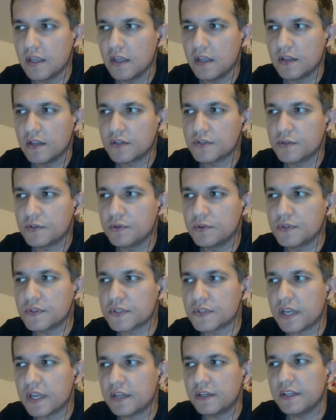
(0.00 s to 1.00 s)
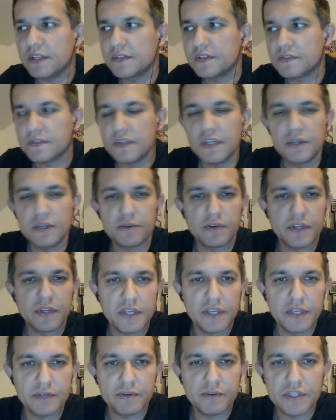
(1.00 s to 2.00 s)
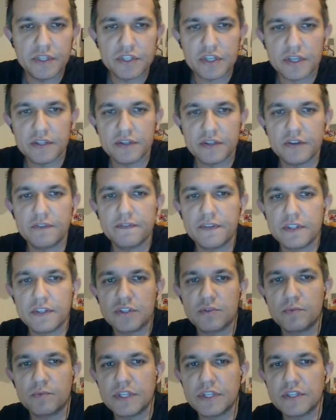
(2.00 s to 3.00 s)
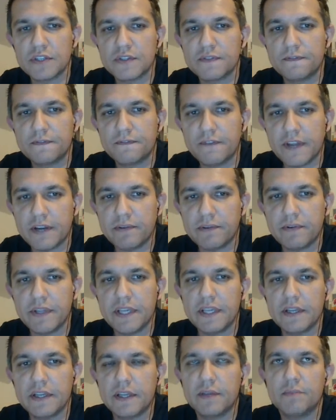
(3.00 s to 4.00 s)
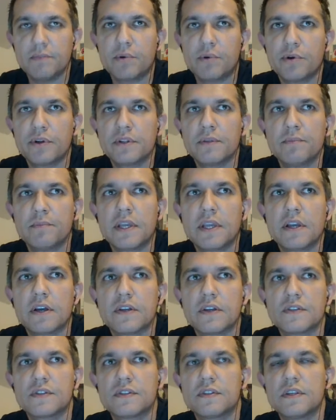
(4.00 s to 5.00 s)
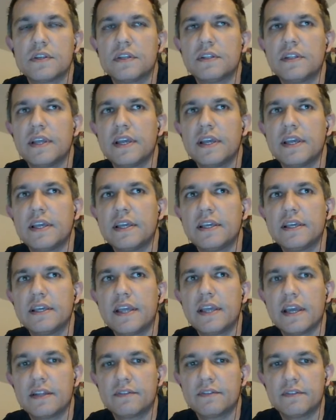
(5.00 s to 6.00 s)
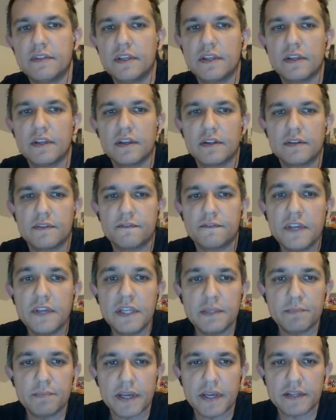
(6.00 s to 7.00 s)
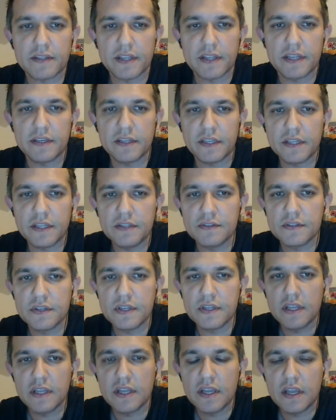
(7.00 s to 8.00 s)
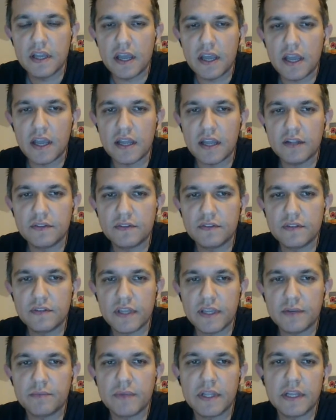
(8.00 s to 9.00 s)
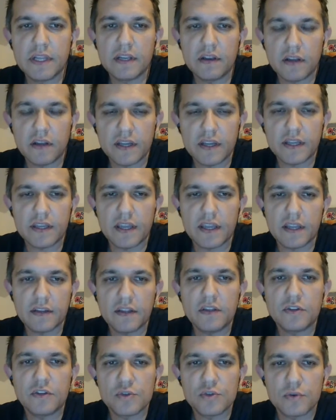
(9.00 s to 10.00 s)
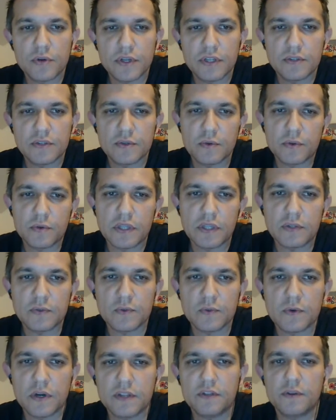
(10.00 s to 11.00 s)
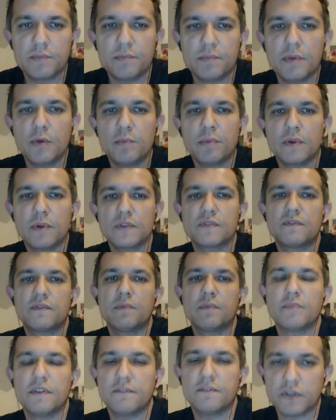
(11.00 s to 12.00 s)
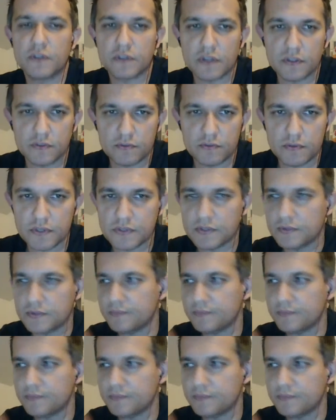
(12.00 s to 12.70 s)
Students can see or hear each other, which is very important because they get the feedback they need, and they really like and enjoy talking to other pupils from different countries.